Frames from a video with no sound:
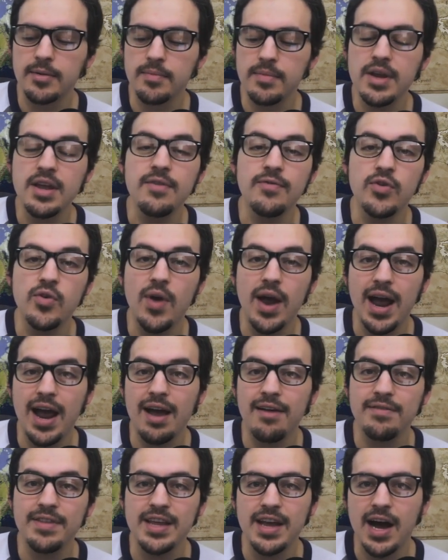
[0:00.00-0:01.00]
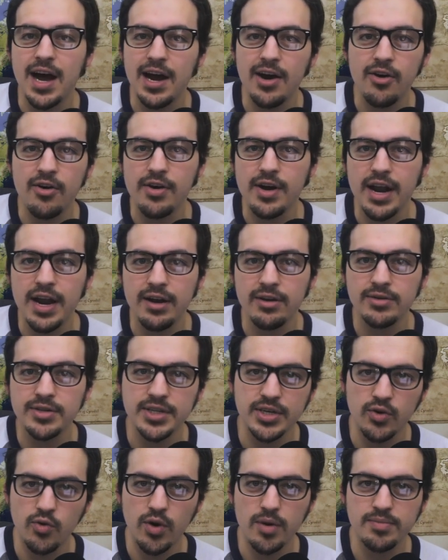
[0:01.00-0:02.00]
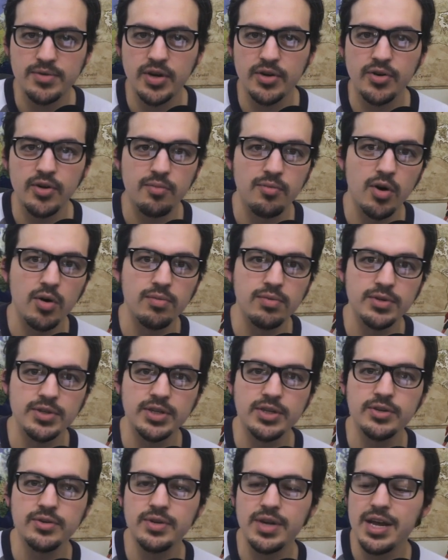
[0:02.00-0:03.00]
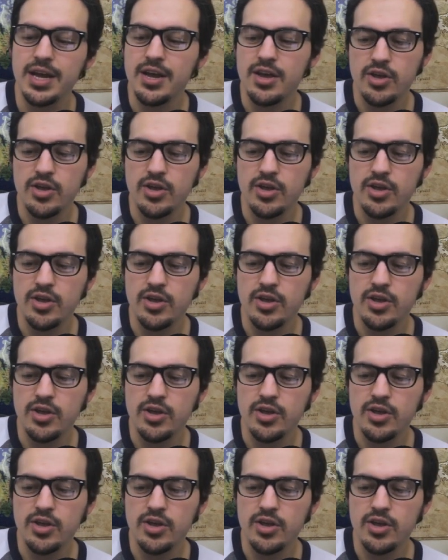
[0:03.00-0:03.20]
If you have the iron nails equipped on your mobile suit,